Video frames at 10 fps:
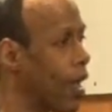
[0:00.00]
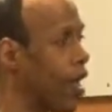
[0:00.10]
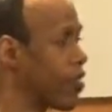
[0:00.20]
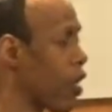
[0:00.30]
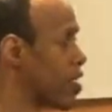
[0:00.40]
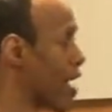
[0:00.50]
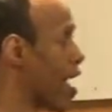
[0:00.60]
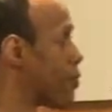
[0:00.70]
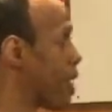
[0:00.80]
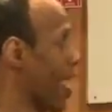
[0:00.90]
started
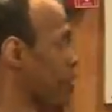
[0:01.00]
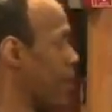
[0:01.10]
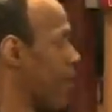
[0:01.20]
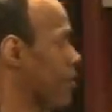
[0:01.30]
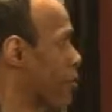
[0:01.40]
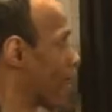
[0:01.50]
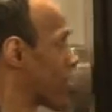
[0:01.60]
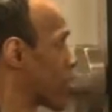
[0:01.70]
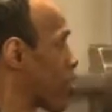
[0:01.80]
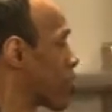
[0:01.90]
out back when I was about
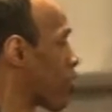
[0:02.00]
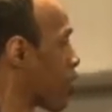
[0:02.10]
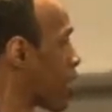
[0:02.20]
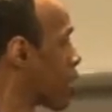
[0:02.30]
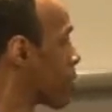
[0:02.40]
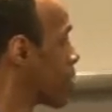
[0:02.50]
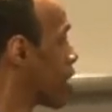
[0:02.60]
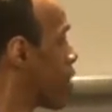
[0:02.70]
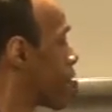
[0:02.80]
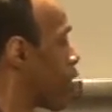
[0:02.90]
third grade,
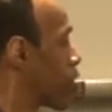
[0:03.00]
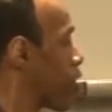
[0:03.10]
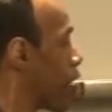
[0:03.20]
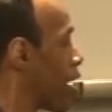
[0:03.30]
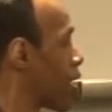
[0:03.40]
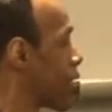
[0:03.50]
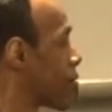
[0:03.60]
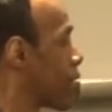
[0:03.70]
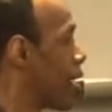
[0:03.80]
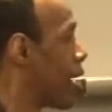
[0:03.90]
fourth grade.
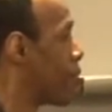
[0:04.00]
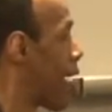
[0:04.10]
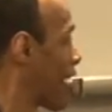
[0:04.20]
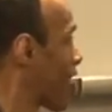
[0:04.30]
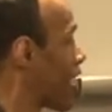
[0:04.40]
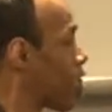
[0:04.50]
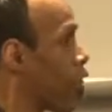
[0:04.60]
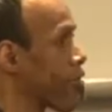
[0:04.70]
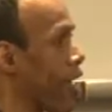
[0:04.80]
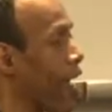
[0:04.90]
Back then in
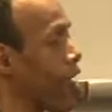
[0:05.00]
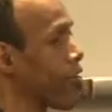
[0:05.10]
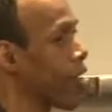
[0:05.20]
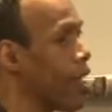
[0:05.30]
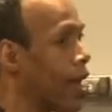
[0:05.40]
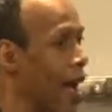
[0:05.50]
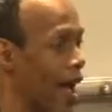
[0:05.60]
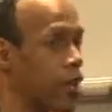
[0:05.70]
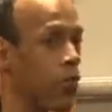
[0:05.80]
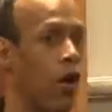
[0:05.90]
those days,
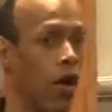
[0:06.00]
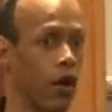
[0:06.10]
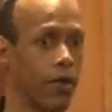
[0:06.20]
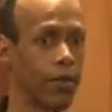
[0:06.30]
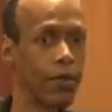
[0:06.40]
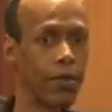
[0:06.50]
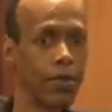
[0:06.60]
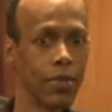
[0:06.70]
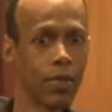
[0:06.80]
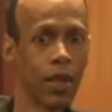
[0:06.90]
I could walk.
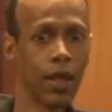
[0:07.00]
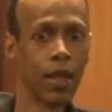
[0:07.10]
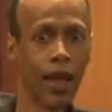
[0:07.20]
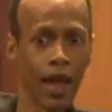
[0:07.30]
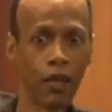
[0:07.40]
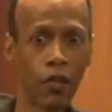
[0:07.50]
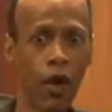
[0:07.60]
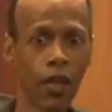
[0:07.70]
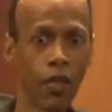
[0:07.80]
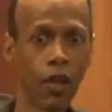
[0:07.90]
I could
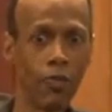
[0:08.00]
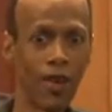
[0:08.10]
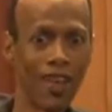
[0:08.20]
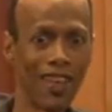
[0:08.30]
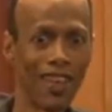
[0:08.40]
run a little bit.